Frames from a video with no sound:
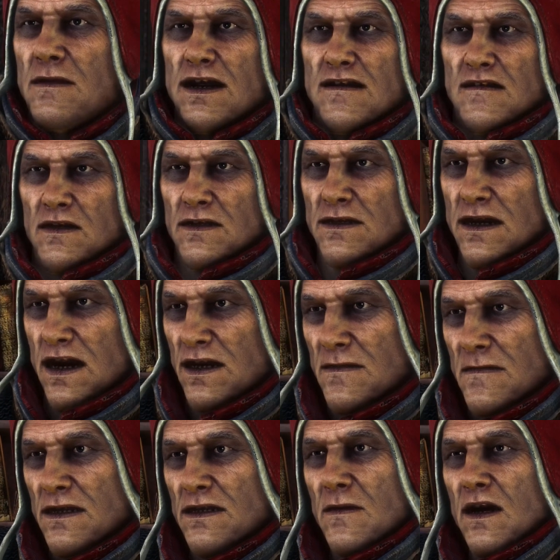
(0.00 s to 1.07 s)
I believe one can
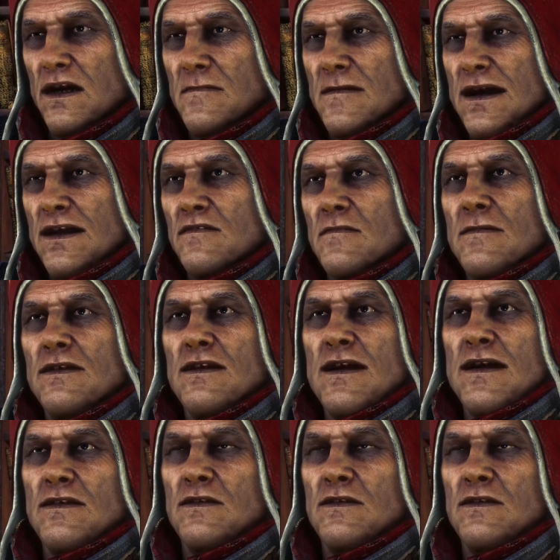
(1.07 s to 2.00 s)
learn much about a man from his